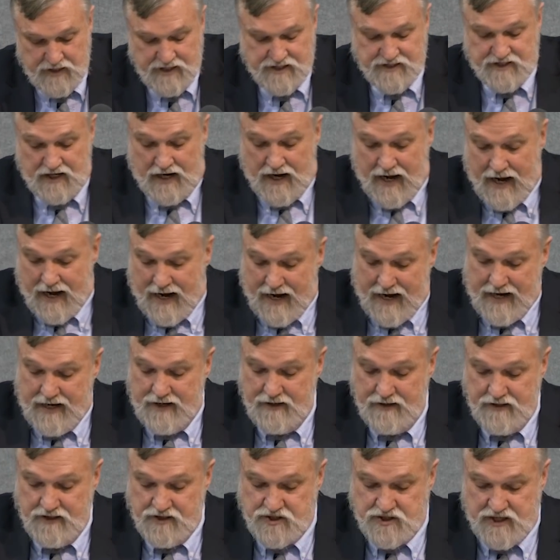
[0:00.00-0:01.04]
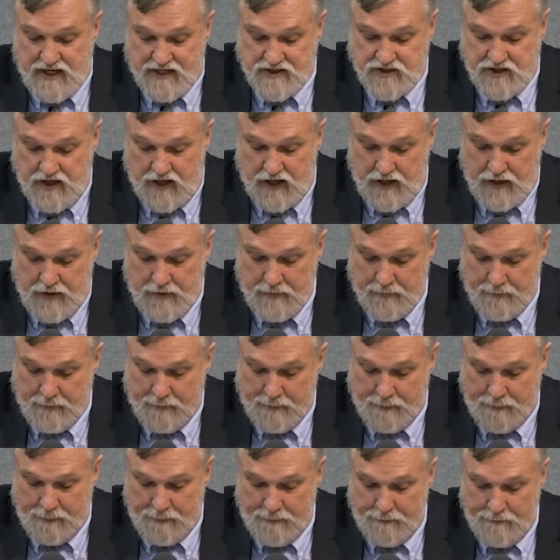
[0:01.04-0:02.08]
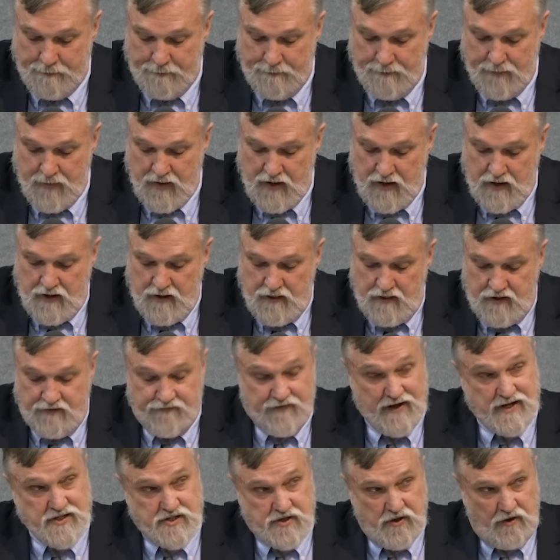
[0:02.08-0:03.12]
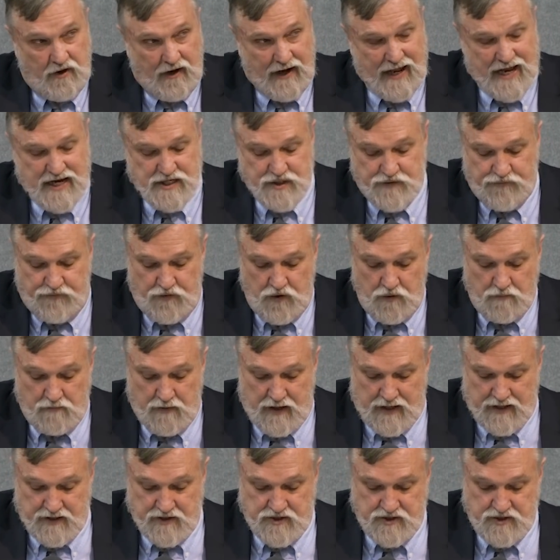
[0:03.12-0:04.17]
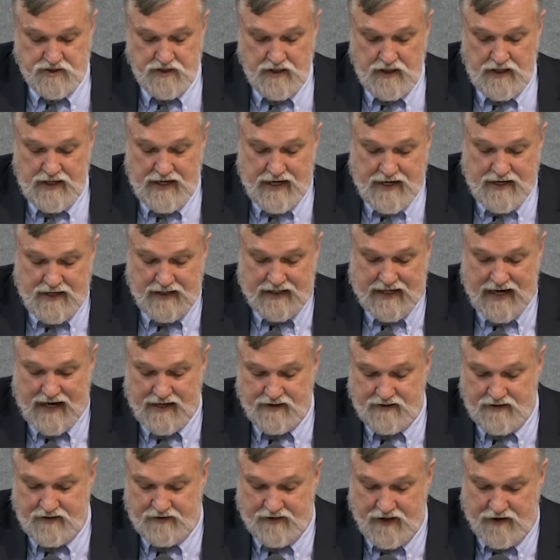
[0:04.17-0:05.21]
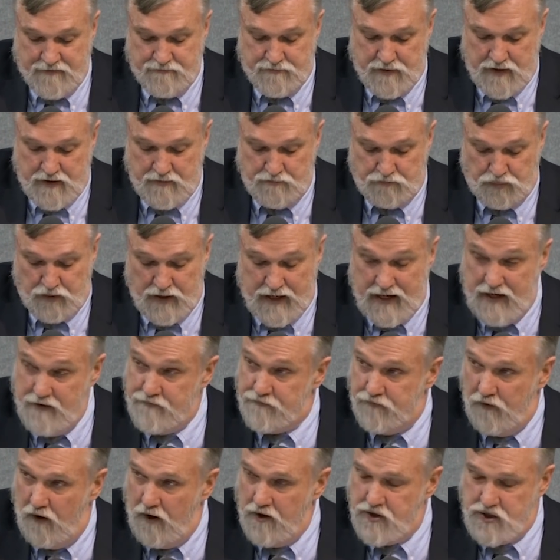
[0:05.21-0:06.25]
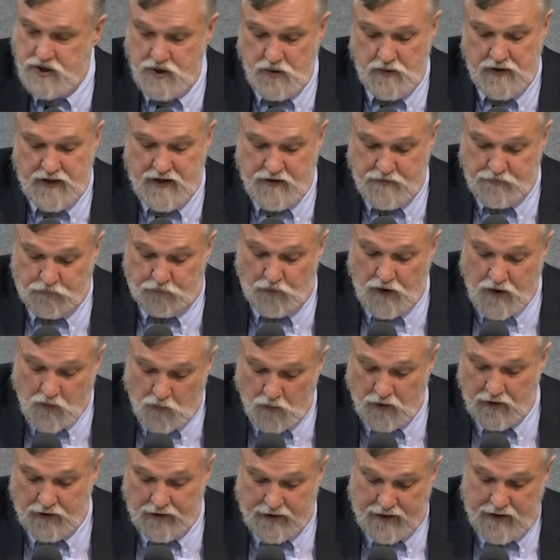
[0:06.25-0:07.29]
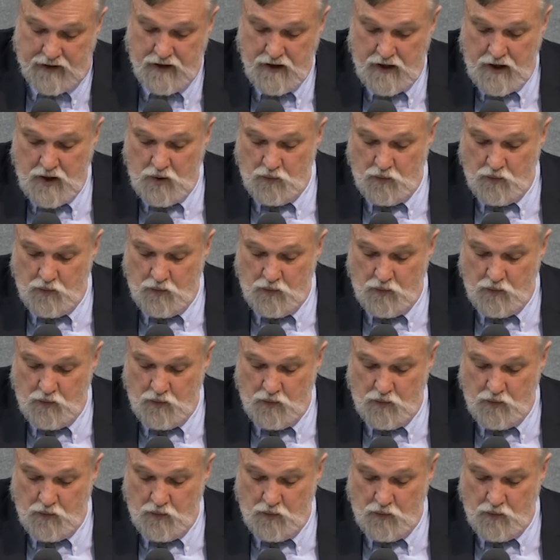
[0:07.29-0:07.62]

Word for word: is a high necessity. The events of the last few months indicate that they've been prayed far too infrequently